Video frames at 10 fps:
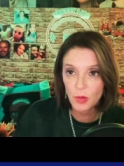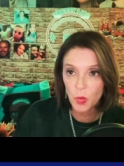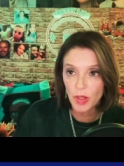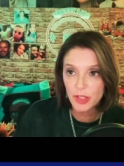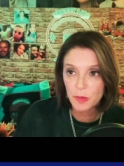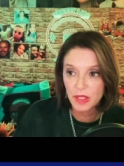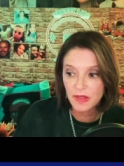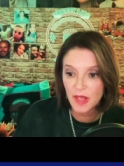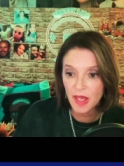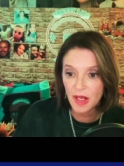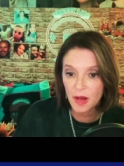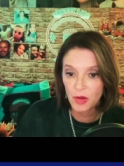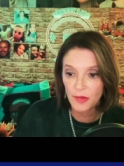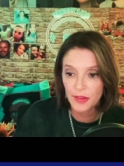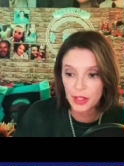what's been said all
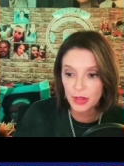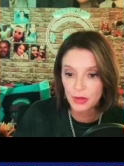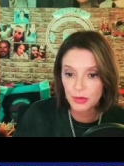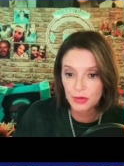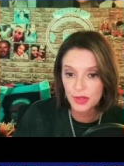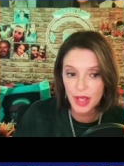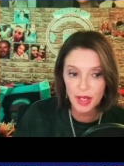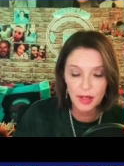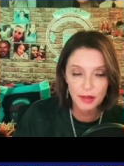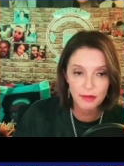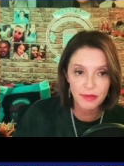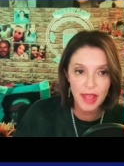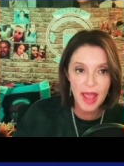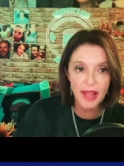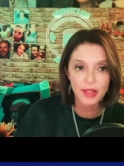over the news and
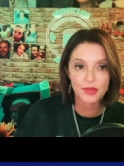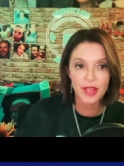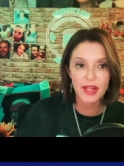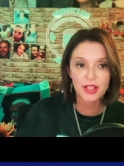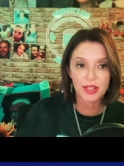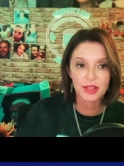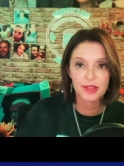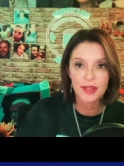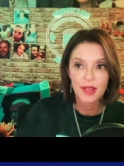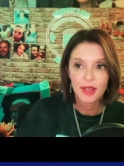the accusations